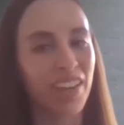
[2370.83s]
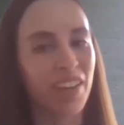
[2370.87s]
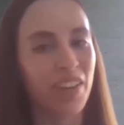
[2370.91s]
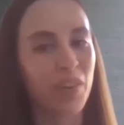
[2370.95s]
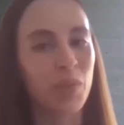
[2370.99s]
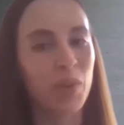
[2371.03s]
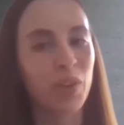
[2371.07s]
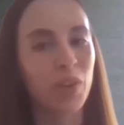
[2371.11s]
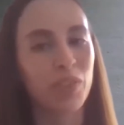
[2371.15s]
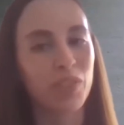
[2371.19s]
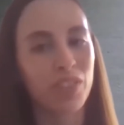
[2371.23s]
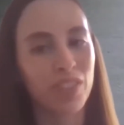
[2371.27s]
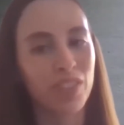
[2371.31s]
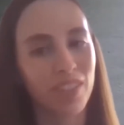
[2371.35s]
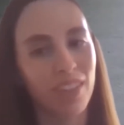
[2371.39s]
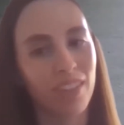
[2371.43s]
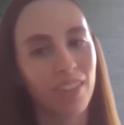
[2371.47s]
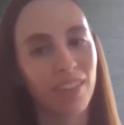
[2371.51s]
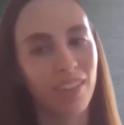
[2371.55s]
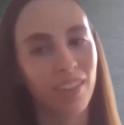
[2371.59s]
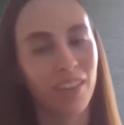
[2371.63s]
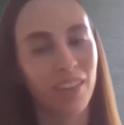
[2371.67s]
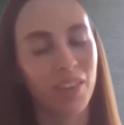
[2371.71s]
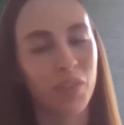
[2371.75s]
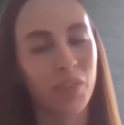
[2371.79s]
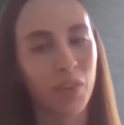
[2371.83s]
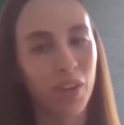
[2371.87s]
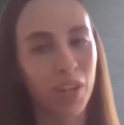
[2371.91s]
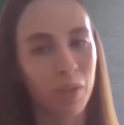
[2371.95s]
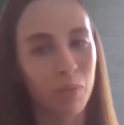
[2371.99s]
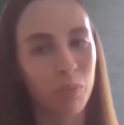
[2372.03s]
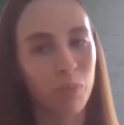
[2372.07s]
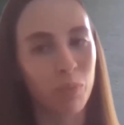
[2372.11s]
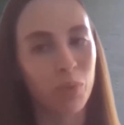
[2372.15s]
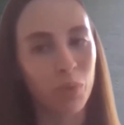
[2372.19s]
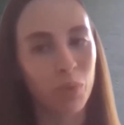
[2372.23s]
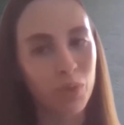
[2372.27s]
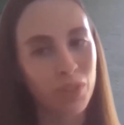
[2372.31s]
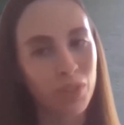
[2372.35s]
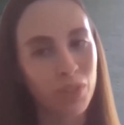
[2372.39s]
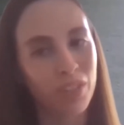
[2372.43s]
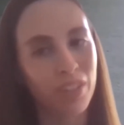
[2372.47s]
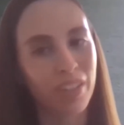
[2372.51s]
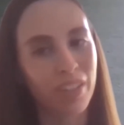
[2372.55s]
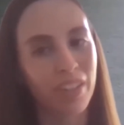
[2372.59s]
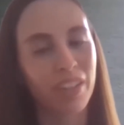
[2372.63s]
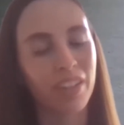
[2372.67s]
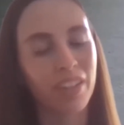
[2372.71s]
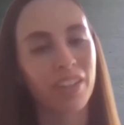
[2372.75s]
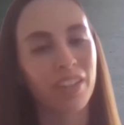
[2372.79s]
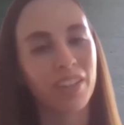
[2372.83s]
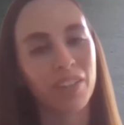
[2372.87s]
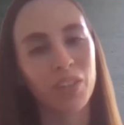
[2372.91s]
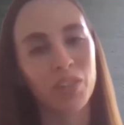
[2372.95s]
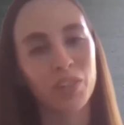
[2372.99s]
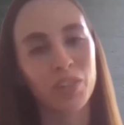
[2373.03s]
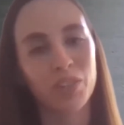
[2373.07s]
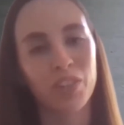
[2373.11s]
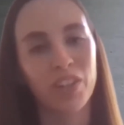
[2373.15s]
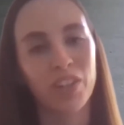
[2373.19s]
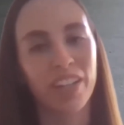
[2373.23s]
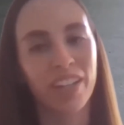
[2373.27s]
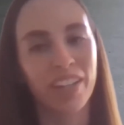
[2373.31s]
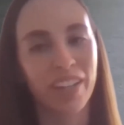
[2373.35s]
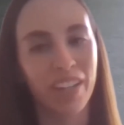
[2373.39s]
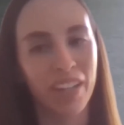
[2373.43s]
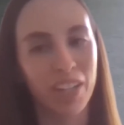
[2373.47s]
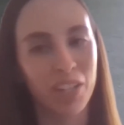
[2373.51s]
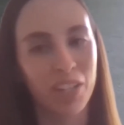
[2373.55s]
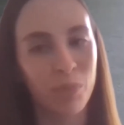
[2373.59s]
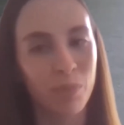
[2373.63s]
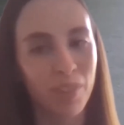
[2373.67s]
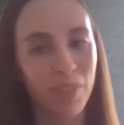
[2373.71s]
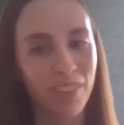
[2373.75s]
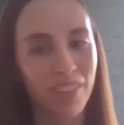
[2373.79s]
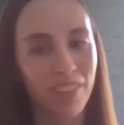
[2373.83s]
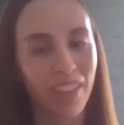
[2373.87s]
we've seen a great boost in user engagement.